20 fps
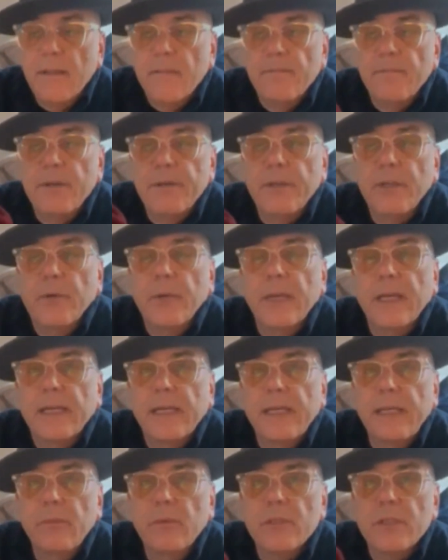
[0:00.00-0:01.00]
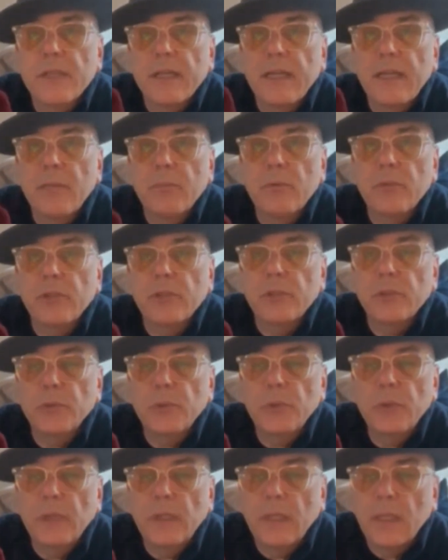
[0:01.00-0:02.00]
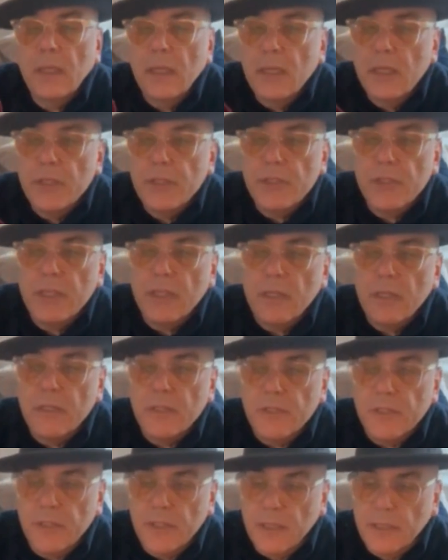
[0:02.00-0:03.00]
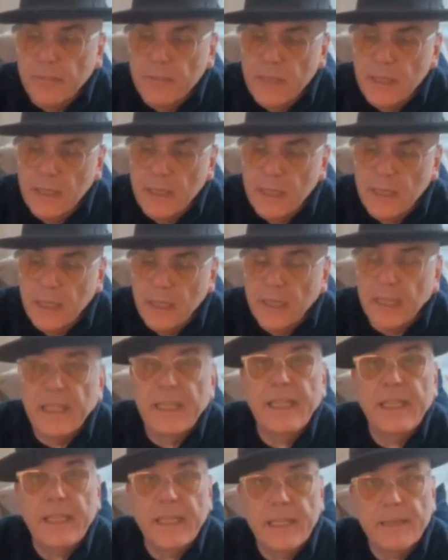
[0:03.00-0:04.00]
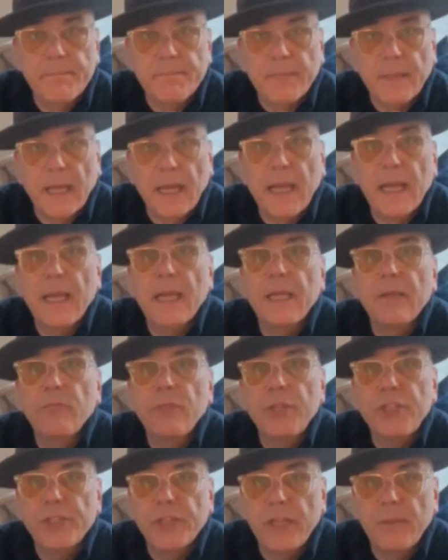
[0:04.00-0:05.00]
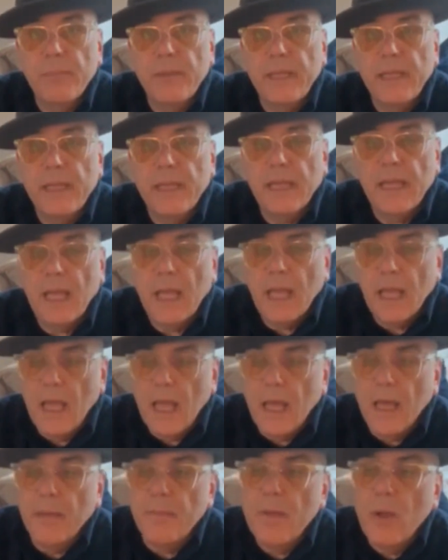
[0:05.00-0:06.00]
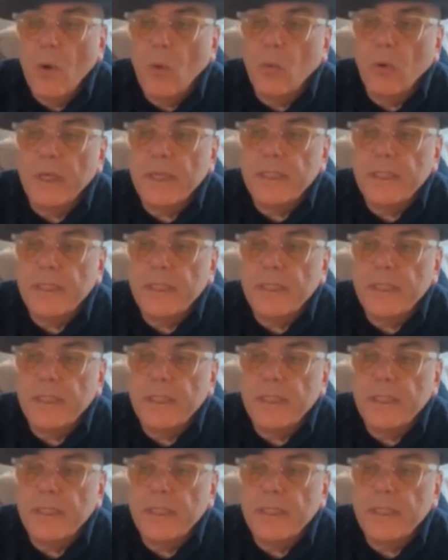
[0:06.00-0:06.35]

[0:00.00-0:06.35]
very quickly was I able to start cleaning it and reshaping it. What I